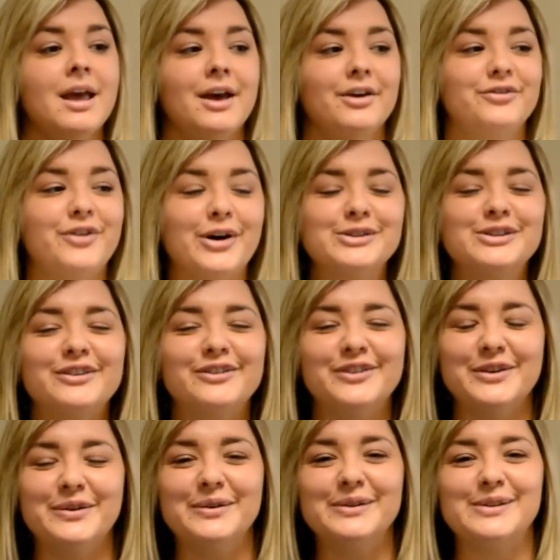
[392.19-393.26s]
Fossil
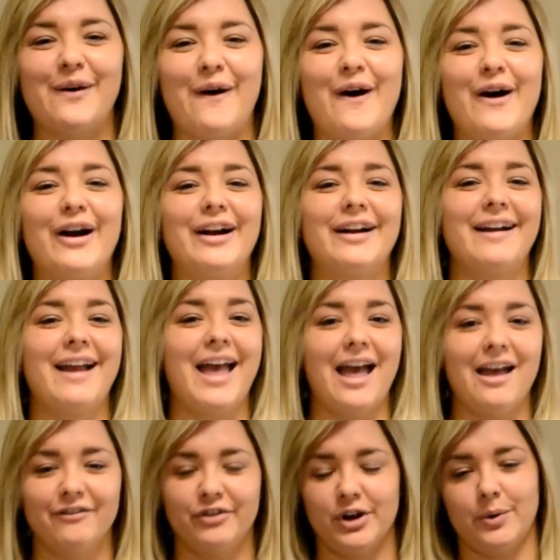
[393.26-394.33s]
fuels are
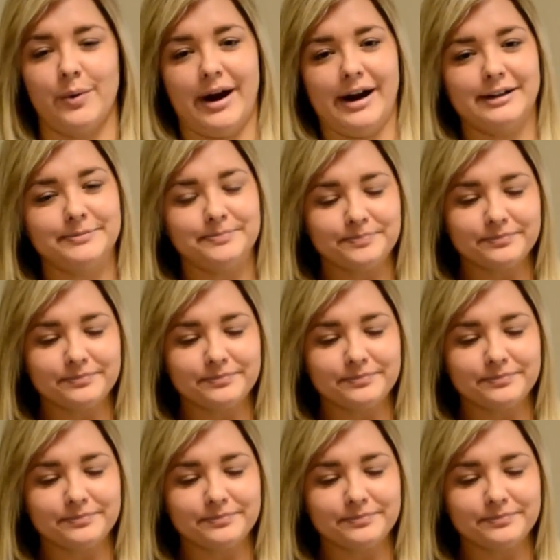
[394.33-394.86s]
everywhere.